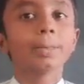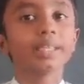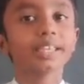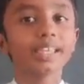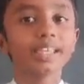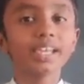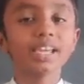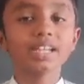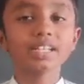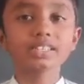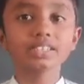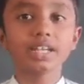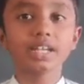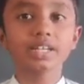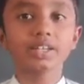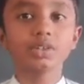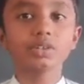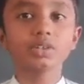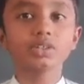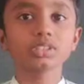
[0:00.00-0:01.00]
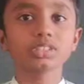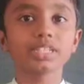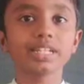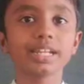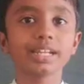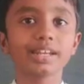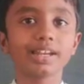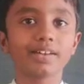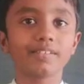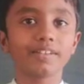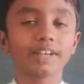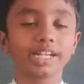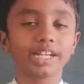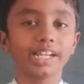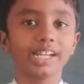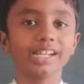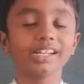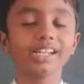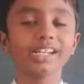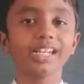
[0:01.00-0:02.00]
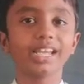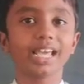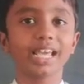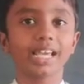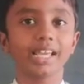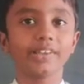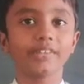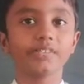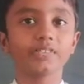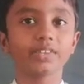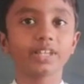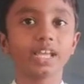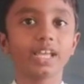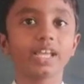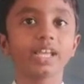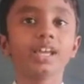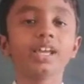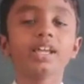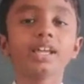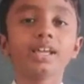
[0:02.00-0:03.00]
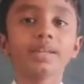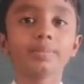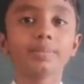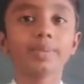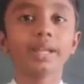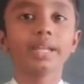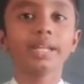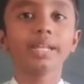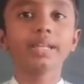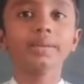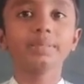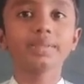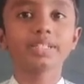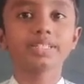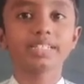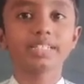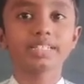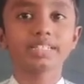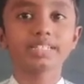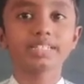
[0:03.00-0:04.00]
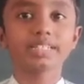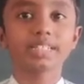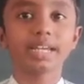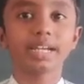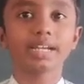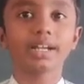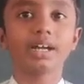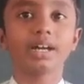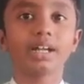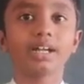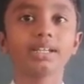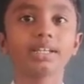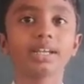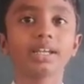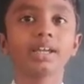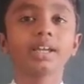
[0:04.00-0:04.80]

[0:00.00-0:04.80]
Gears are used in our daily lives. Many machines cannot